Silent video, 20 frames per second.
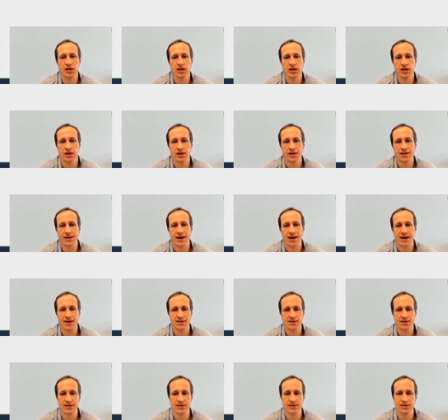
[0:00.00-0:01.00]
it
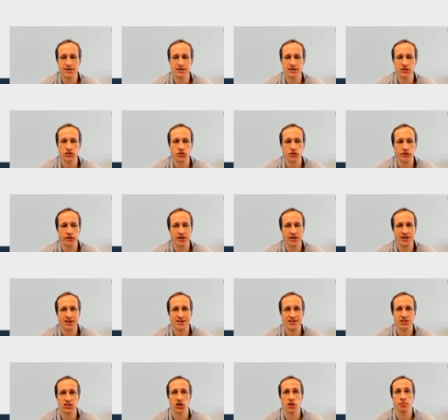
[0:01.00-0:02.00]
has is to fill
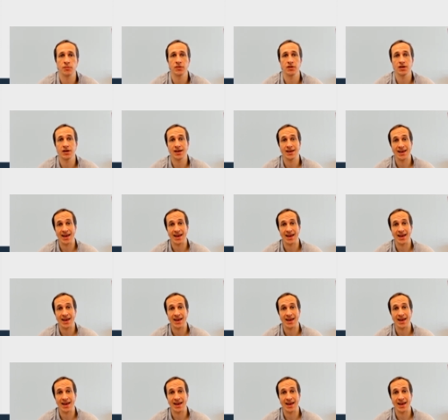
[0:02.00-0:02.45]
in some